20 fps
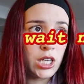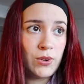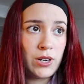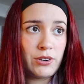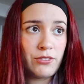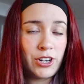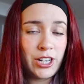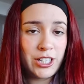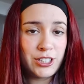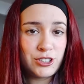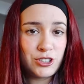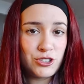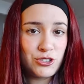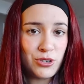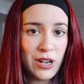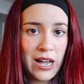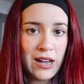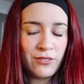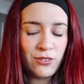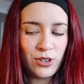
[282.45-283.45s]
Whenever I get to
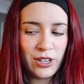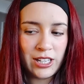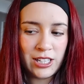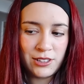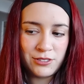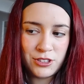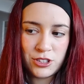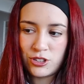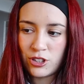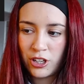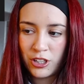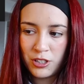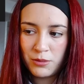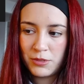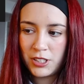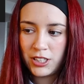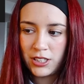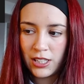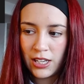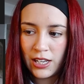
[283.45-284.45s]
travel, I love to
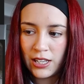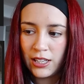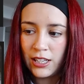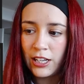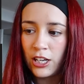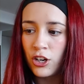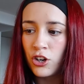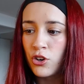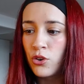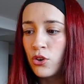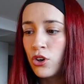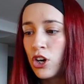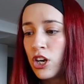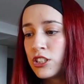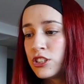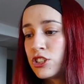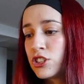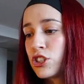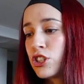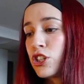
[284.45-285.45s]
document that, like a
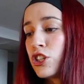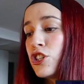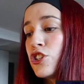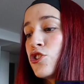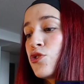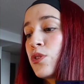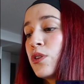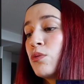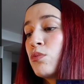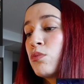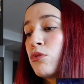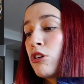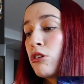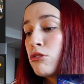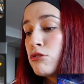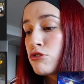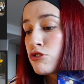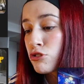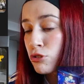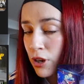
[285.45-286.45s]
cross-country
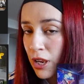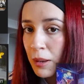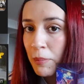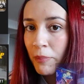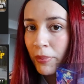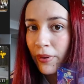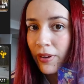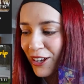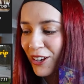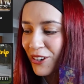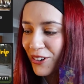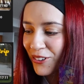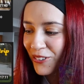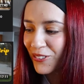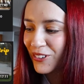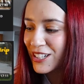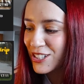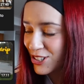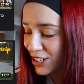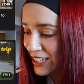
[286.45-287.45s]
road trip,
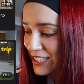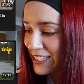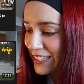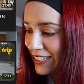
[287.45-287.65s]
which I